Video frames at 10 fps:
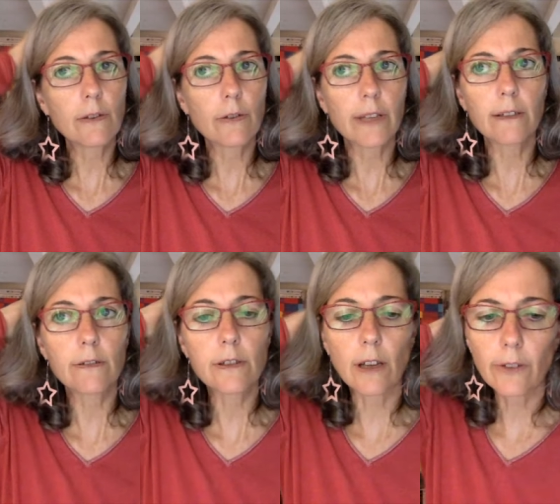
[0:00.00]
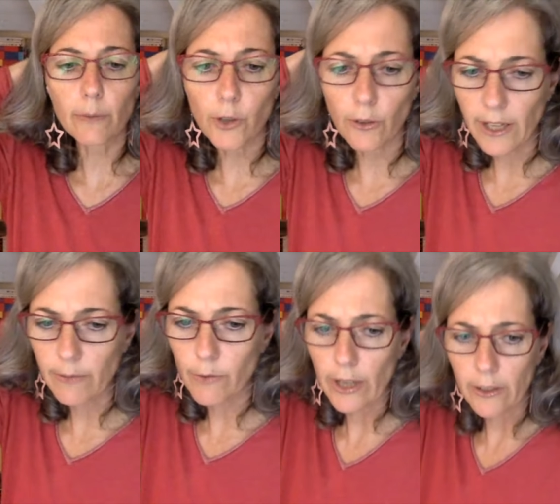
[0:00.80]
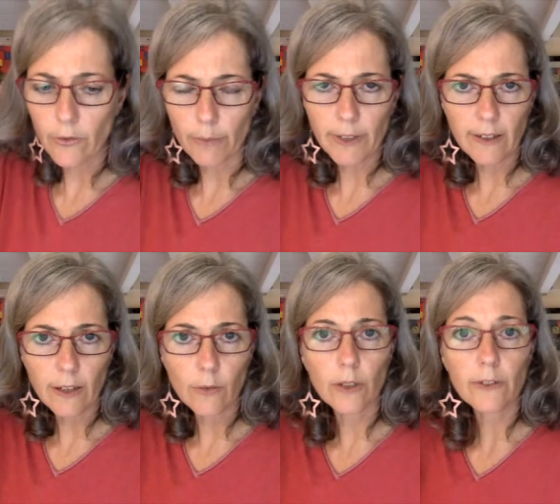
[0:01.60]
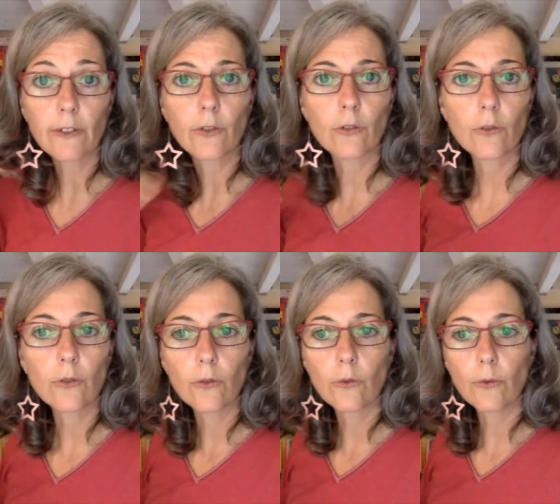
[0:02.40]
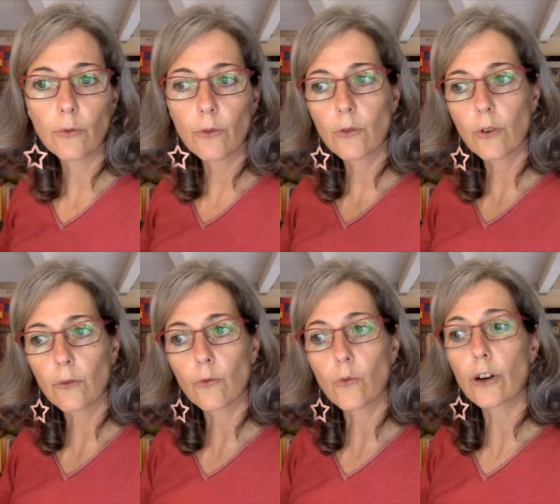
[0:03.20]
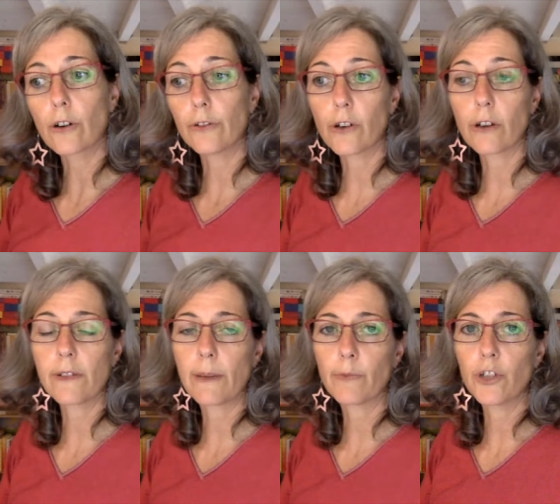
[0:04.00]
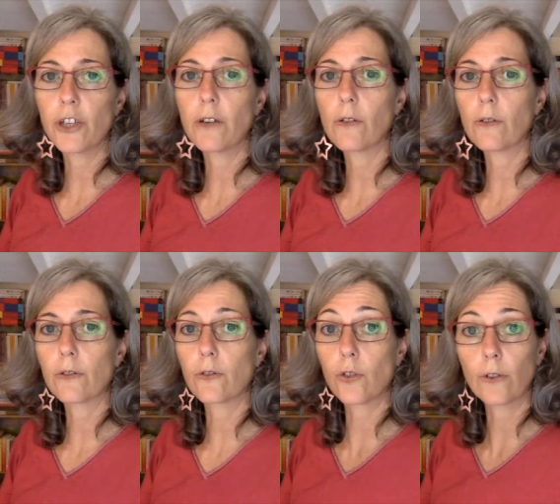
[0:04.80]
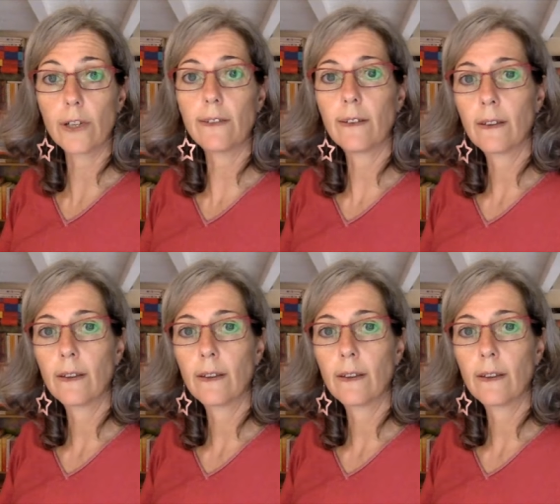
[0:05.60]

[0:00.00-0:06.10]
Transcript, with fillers: created a startup called In- Inrupt, and he wanted to work on a concept which he calls solid.